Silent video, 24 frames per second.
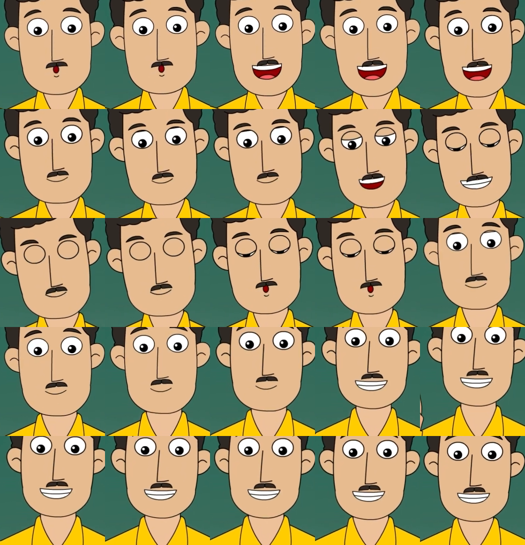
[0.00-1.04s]
utensil is
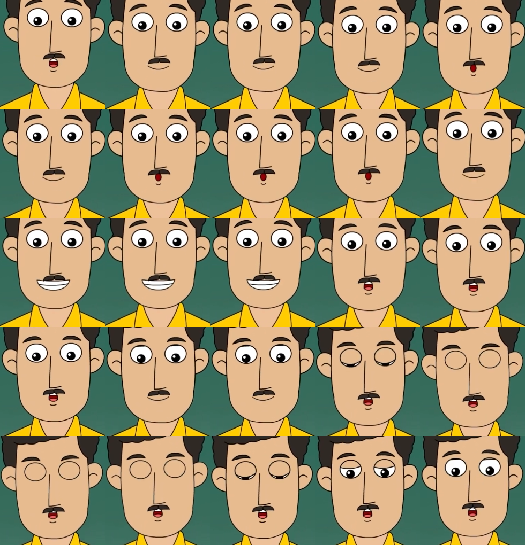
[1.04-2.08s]
not of good company
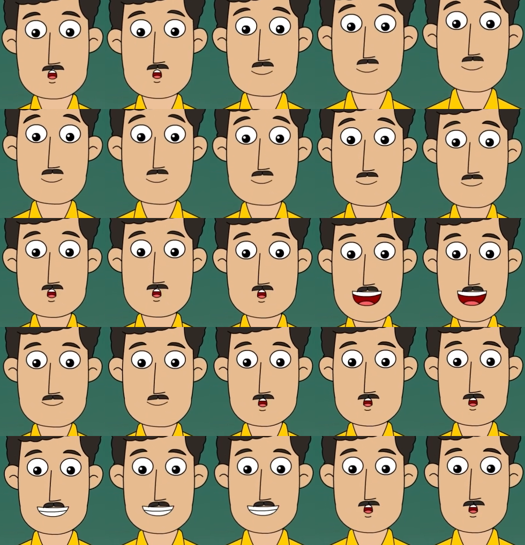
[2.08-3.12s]
or quality,
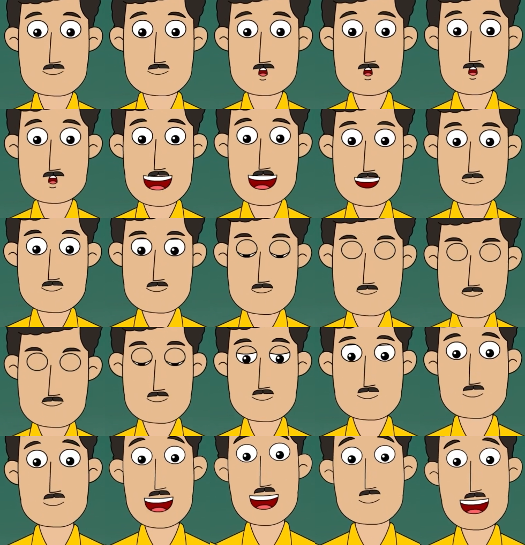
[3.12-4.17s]
then it breaks.
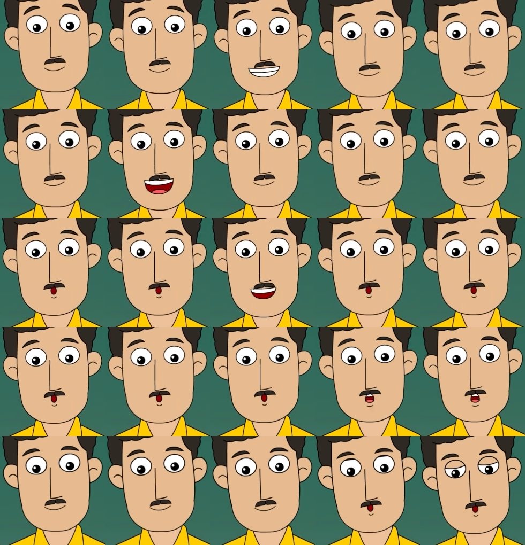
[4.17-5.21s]
However,
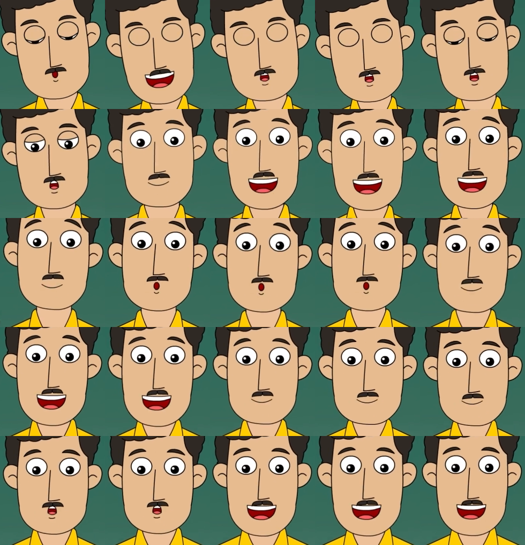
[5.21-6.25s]
all the
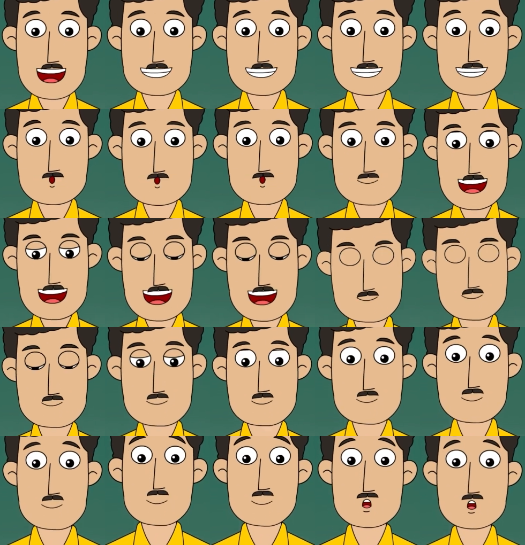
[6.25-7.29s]
equipment in the chemistry
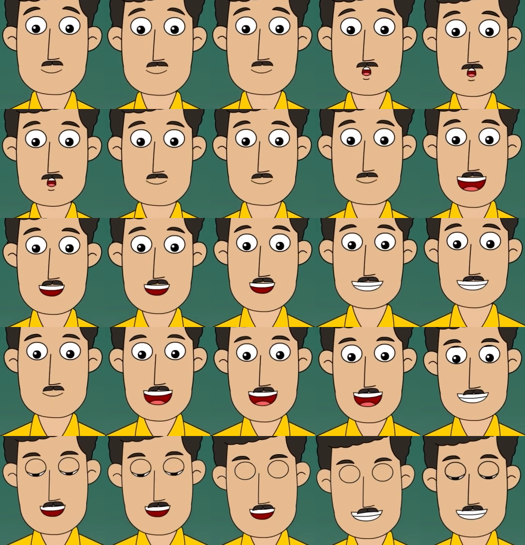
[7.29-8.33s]
lab is made of
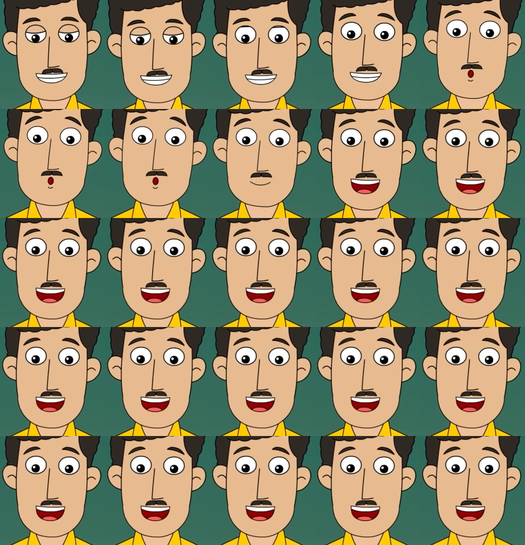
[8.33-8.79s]
good quality